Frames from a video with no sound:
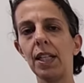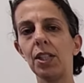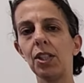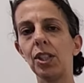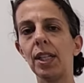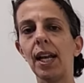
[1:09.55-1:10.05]

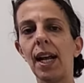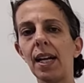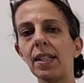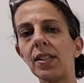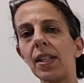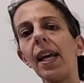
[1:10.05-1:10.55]
She
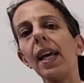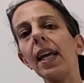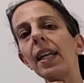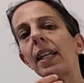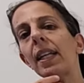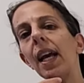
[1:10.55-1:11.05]
has
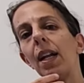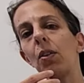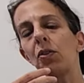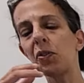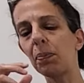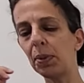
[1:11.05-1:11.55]
a yellow
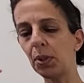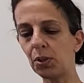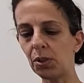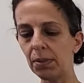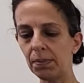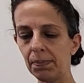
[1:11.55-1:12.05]

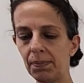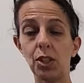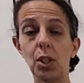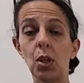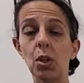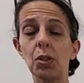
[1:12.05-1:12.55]
sputum.
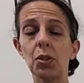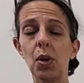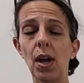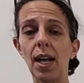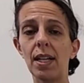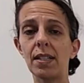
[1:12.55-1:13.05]
She also
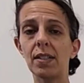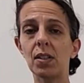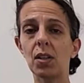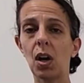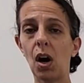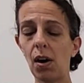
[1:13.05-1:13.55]
has
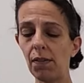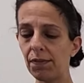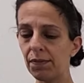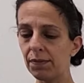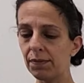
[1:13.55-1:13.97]
cough,